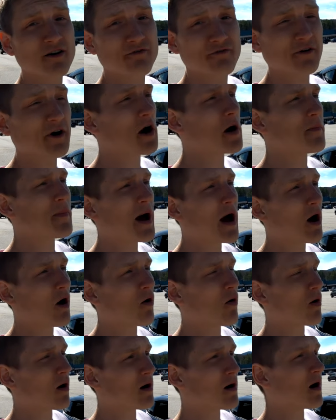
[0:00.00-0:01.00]
for
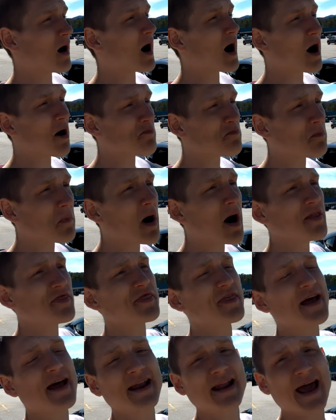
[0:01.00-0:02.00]
about a
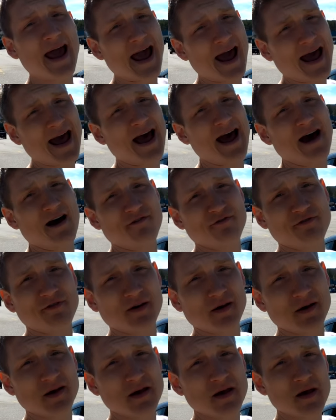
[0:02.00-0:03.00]
month and a half
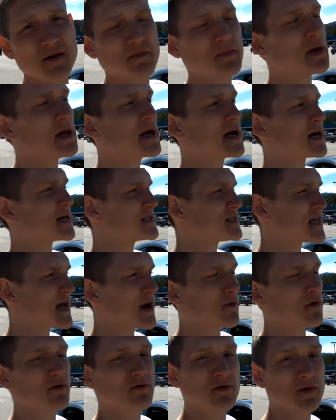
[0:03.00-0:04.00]
because
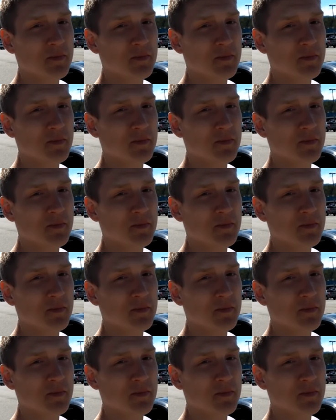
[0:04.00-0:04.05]
they were